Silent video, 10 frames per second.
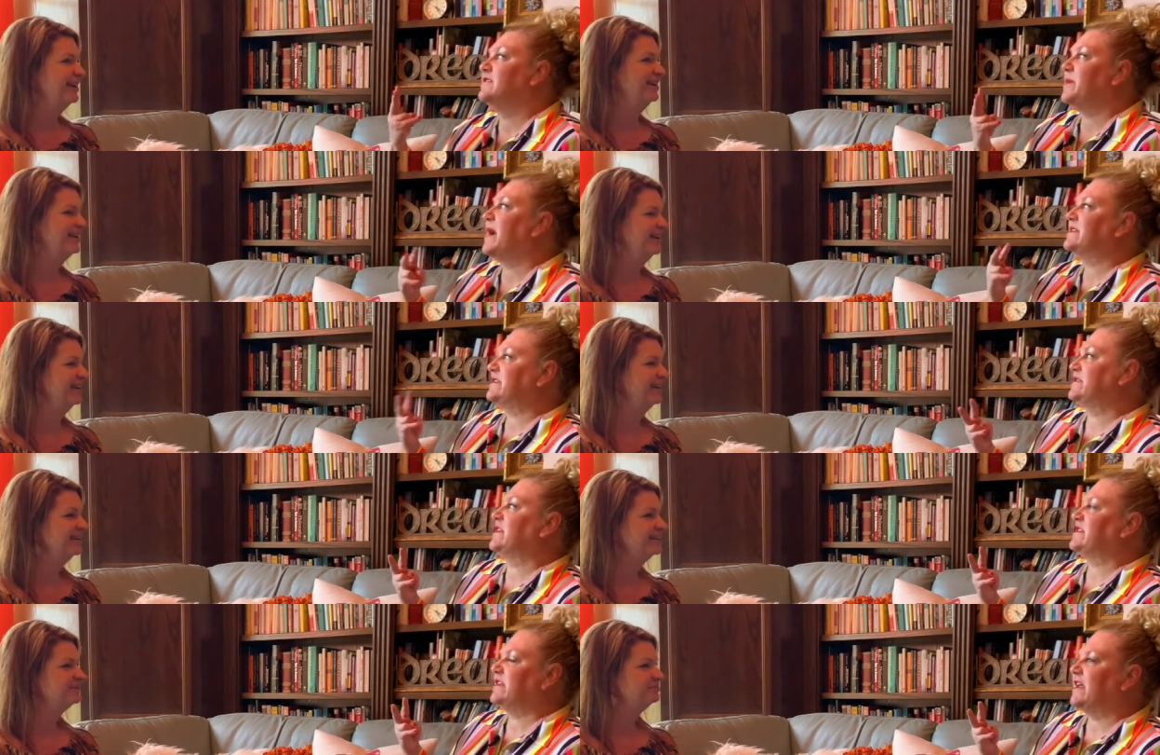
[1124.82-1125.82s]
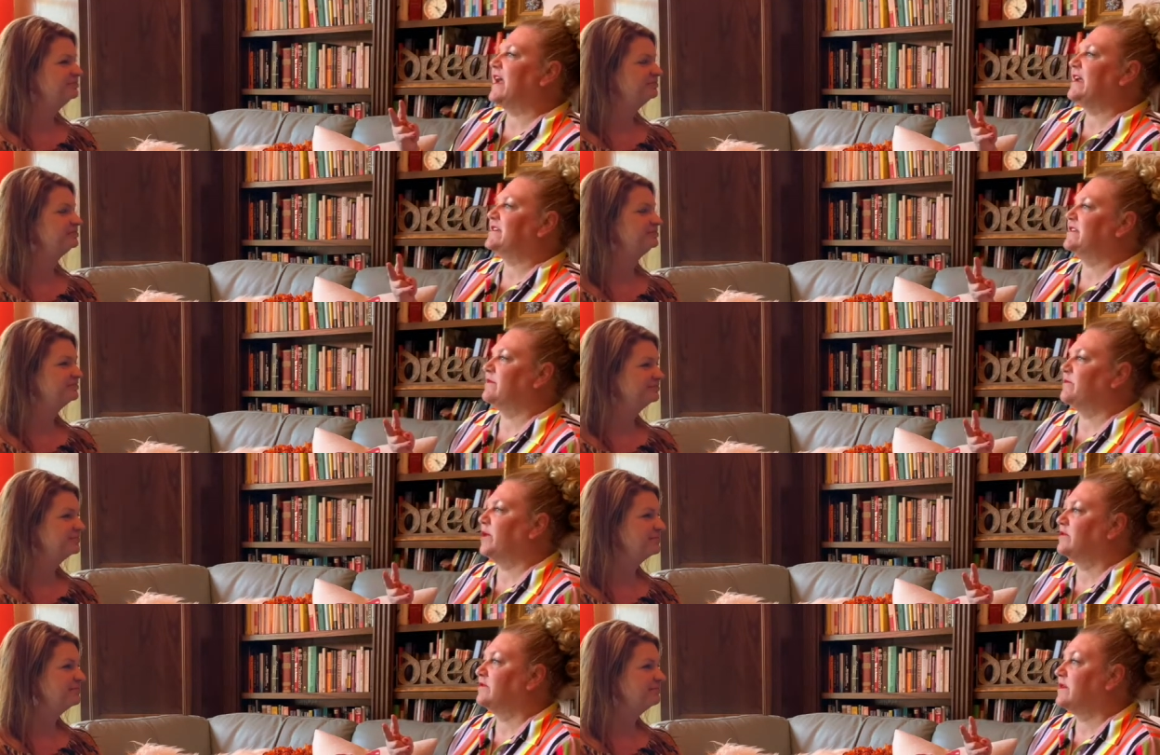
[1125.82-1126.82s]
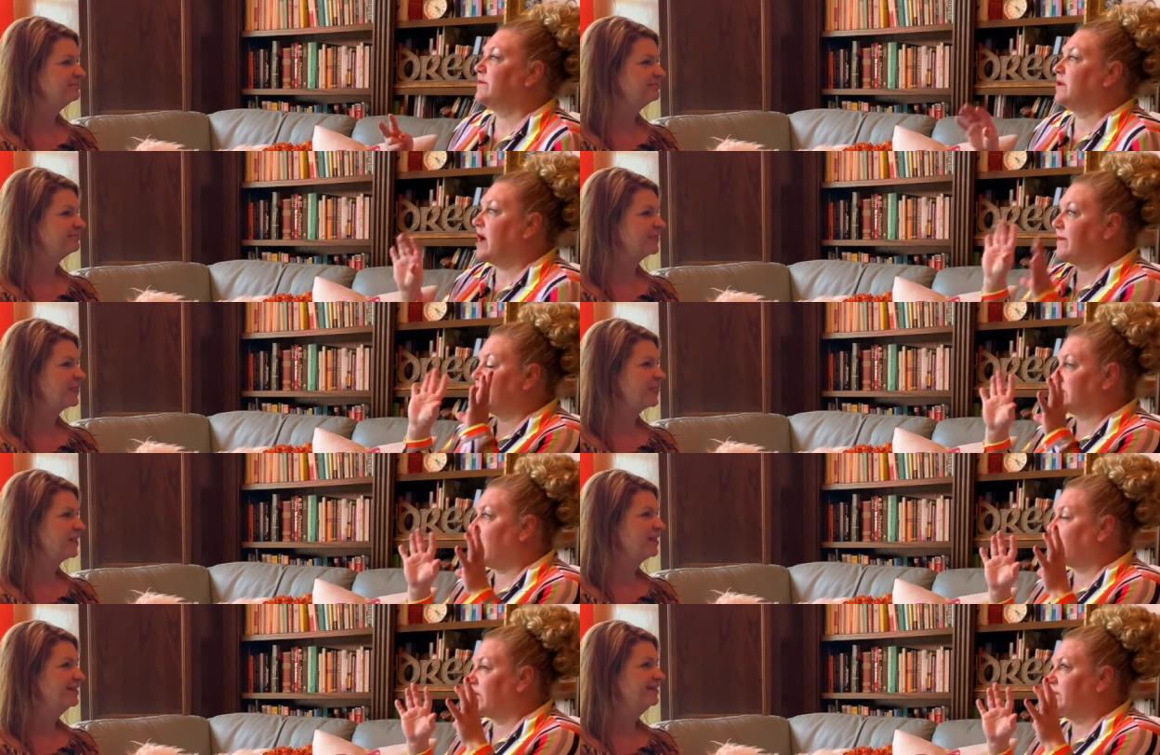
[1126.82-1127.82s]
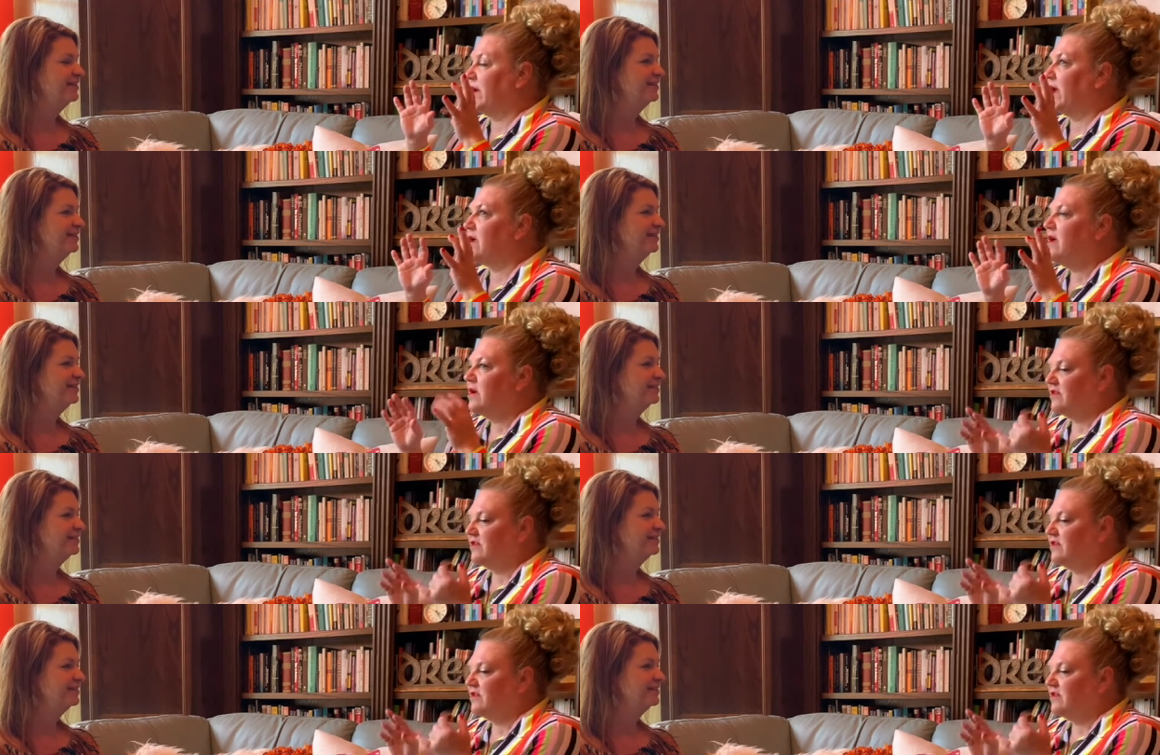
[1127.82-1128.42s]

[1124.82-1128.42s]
Speaker 1: past 60 days that both of them, their eyeballs got really big.